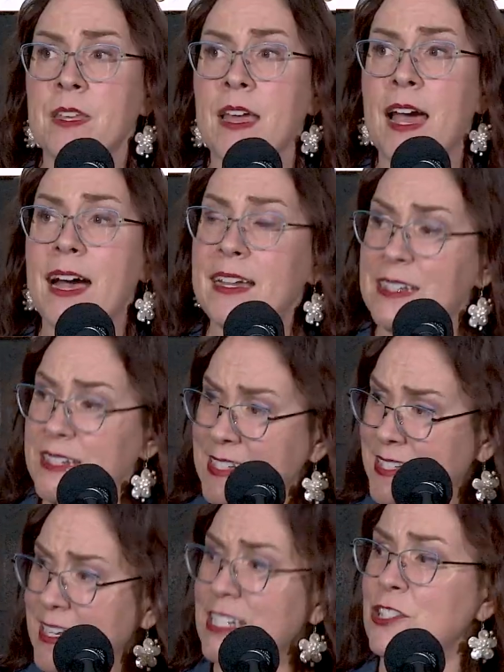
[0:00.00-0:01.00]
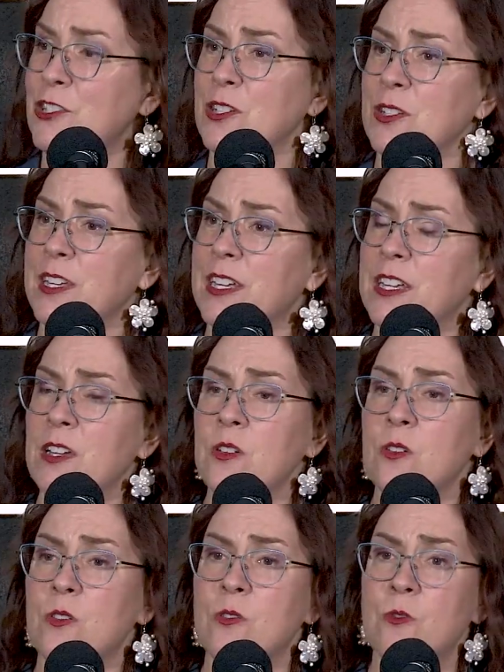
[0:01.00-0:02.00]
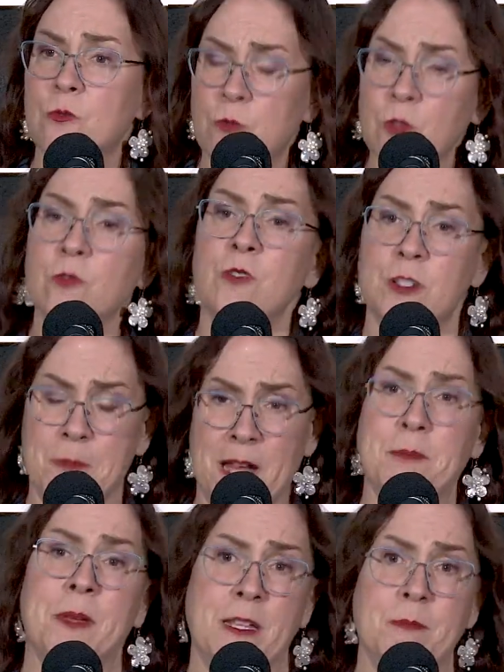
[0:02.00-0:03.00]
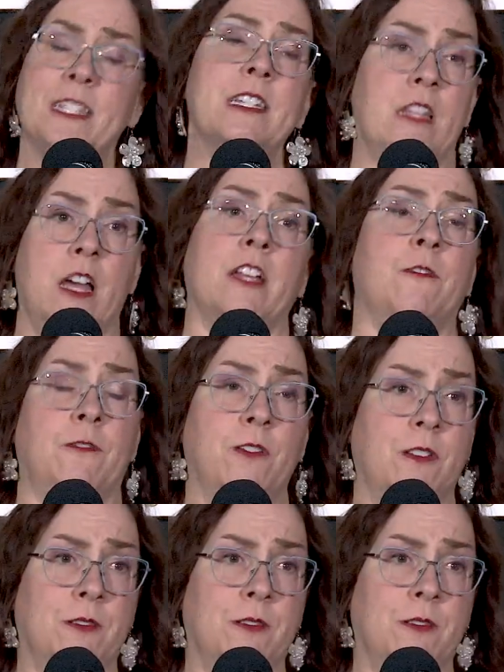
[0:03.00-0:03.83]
had essentially ruined my baby's life.